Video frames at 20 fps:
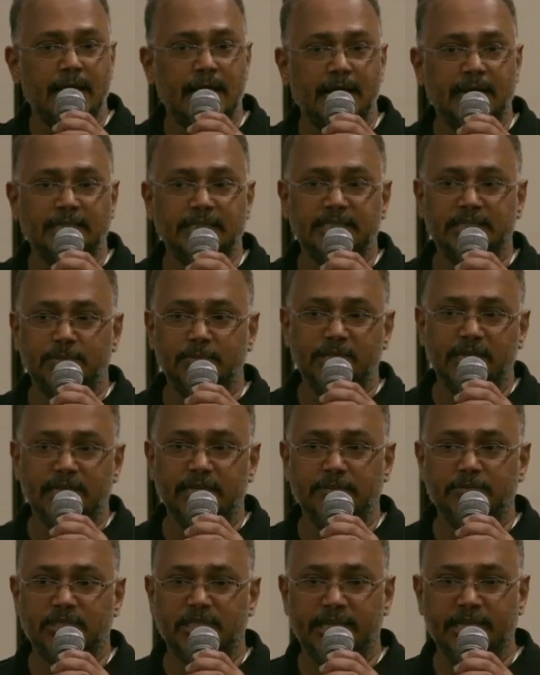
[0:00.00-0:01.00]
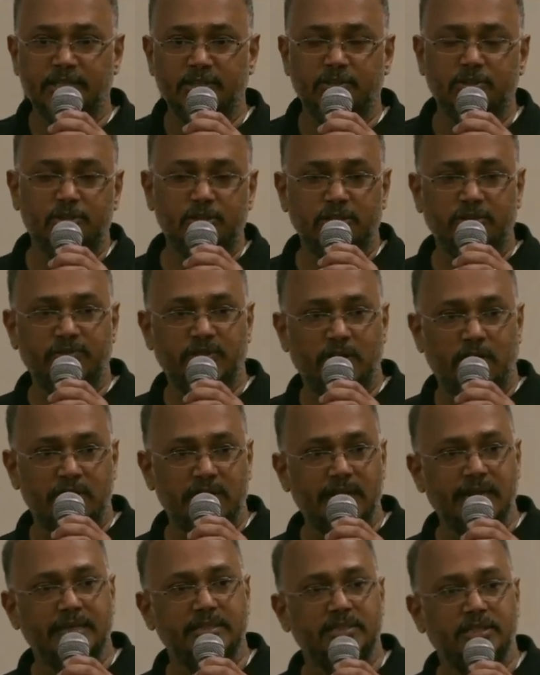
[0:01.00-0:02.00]
And sometimes the execution of the
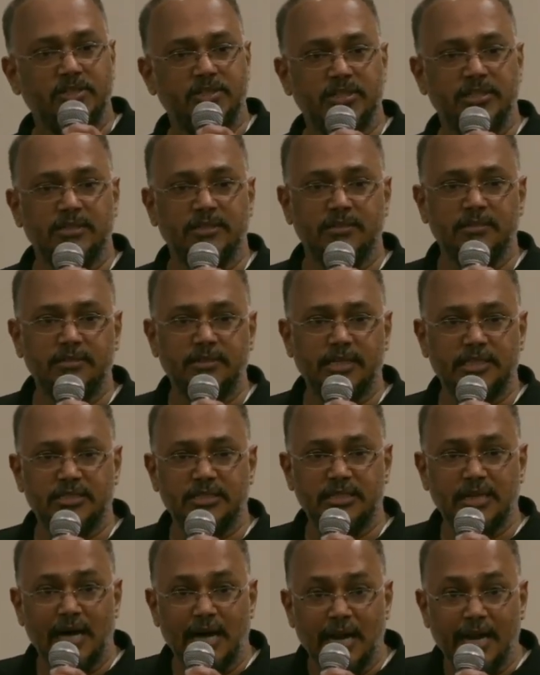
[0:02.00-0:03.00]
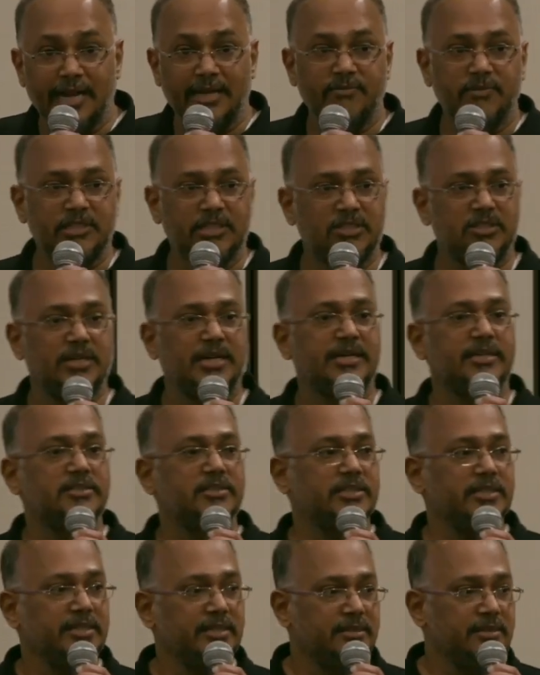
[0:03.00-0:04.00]
organization doesn't align with the
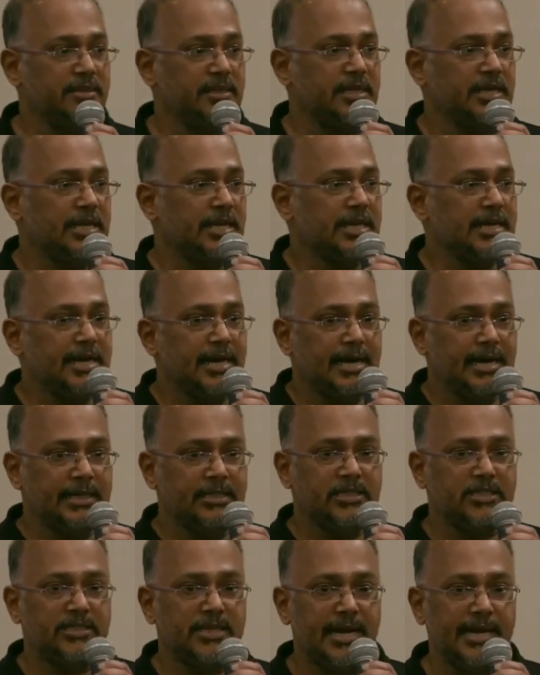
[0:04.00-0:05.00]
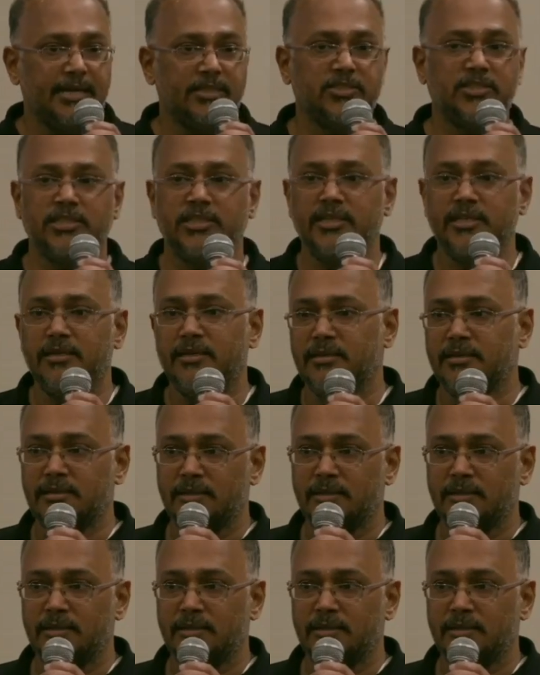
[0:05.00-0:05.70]
strategy, and strategy